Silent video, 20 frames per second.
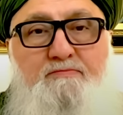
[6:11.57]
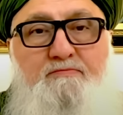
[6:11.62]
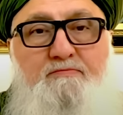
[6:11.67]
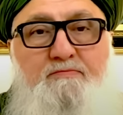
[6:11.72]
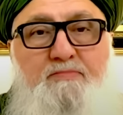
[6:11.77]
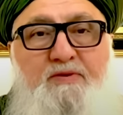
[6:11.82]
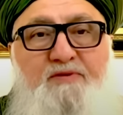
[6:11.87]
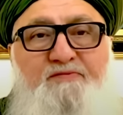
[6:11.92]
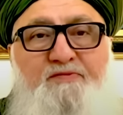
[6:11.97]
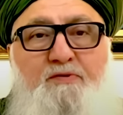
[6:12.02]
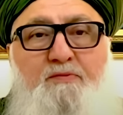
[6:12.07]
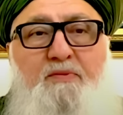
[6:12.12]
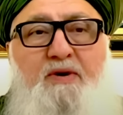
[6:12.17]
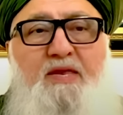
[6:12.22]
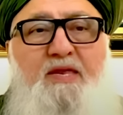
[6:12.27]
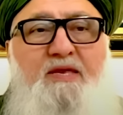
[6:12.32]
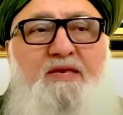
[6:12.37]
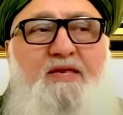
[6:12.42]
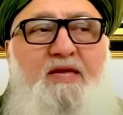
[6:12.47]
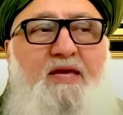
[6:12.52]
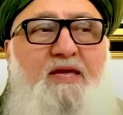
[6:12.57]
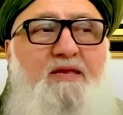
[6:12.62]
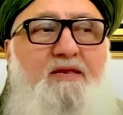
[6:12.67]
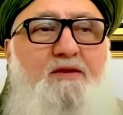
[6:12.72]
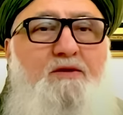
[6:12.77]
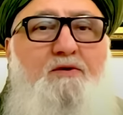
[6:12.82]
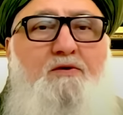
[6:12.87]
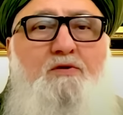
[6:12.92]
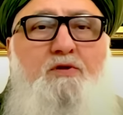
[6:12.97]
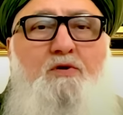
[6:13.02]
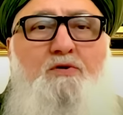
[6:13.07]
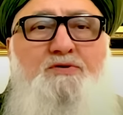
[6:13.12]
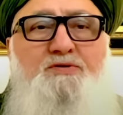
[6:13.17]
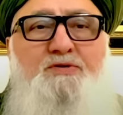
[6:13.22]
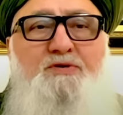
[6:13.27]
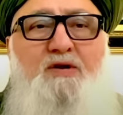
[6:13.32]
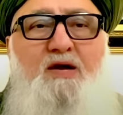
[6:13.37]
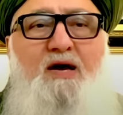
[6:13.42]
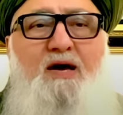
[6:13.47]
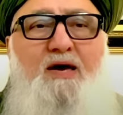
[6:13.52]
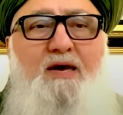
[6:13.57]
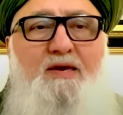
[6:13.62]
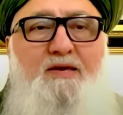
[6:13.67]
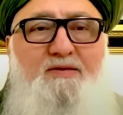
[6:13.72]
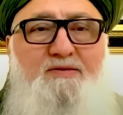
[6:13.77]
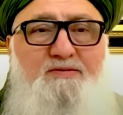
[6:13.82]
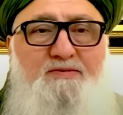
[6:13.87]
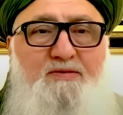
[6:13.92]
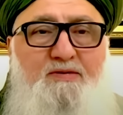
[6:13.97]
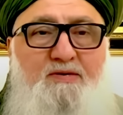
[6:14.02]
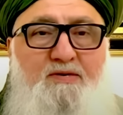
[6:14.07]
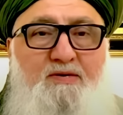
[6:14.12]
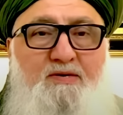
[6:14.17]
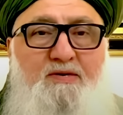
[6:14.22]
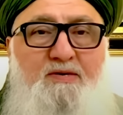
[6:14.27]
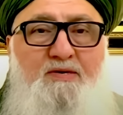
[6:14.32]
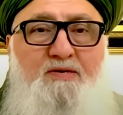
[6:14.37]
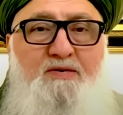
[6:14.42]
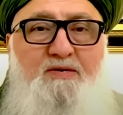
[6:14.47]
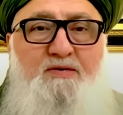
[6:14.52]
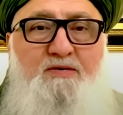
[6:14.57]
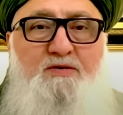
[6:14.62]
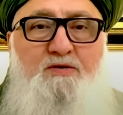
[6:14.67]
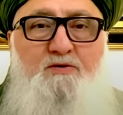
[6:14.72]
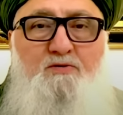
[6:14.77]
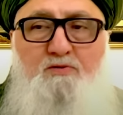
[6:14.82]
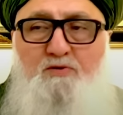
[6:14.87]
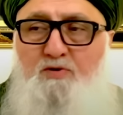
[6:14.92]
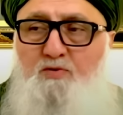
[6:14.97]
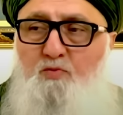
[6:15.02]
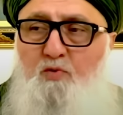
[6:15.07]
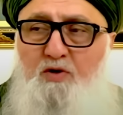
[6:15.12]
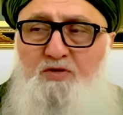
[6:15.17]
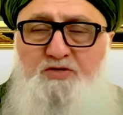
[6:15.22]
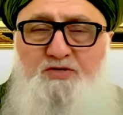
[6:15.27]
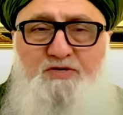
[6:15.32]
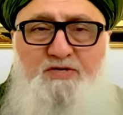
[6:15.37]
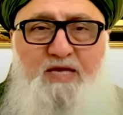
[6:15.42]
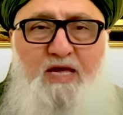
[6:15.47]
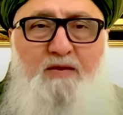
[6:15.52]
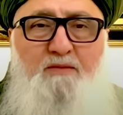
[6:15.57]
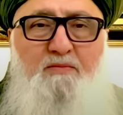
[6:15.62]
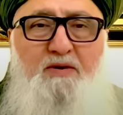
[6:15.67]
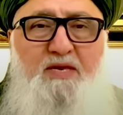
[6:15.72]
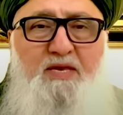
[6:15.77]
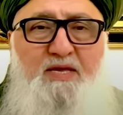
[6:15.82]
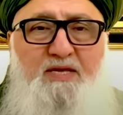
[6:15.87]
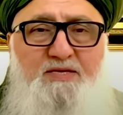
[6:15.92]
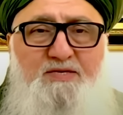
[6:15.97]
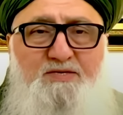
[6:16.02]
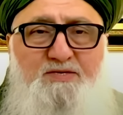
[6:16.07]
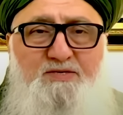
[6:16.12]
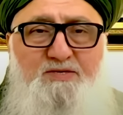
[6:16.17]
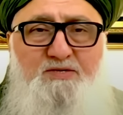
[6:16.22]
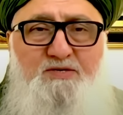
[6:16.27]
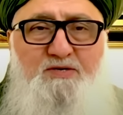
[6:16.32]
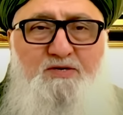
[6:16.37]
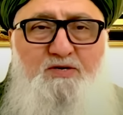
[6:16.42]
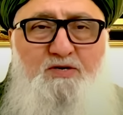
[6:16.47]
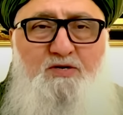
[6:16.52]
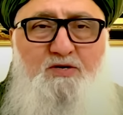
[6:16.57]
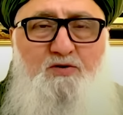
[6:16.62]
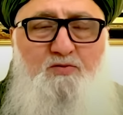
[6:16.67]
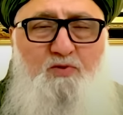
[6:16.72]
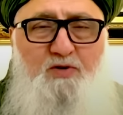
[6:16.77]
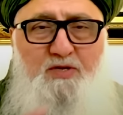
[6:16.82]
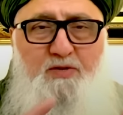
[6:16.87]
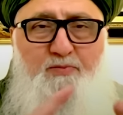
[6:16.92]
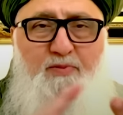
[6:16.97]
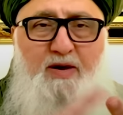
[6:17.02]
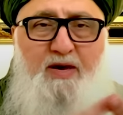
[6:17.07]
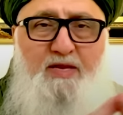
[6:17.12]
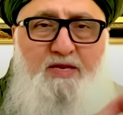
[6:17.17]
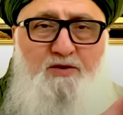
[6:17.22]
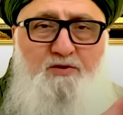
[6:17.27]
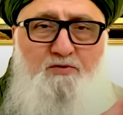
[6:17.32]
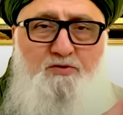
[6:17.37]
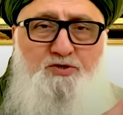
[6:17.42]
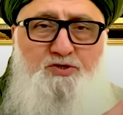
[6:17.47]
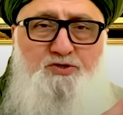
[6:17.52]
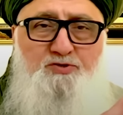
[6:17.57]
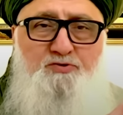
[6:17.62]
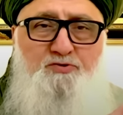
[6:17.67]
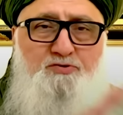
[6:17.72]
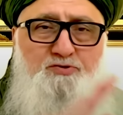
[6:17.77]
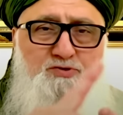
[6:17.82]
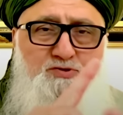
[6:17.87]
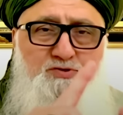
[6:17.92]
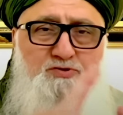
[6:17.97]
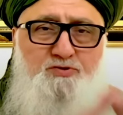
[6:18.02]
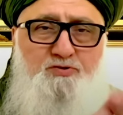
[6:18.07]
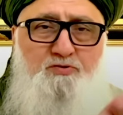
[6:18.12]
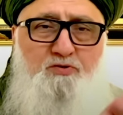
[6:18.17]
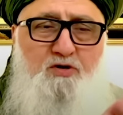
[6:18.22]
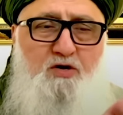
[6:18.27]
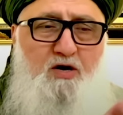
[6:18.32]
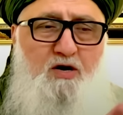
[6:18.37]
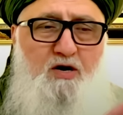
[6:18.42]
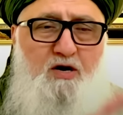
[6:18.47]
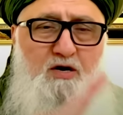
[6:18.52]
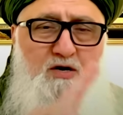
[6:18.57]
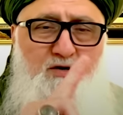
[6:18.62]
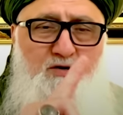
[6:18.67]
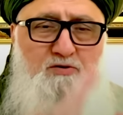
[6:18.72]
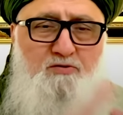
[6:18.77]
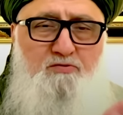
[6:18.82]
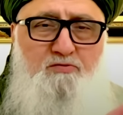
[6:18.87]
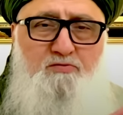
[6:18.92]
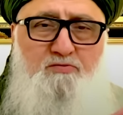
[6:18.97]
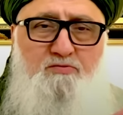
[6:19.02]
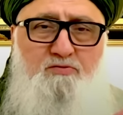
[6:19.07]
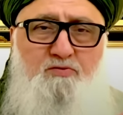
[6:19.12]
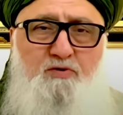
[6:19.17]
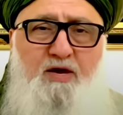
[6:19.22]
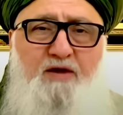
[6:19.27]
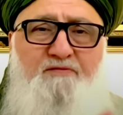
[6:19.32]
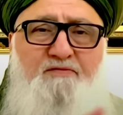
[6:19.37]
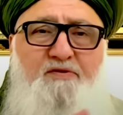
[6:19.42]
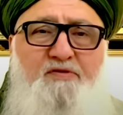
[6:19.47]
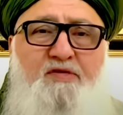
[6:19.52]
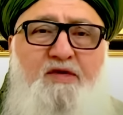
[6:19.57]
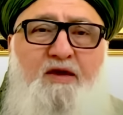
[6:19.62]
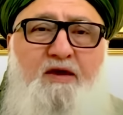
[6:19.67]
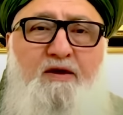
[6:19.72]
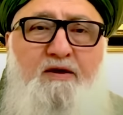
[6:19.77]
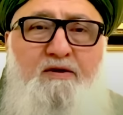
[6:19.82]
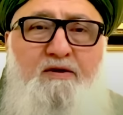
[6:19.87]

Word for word: if you meditate you close your eyes you, you watch 10 minutes you want to buy new shoes, new car, new, new everything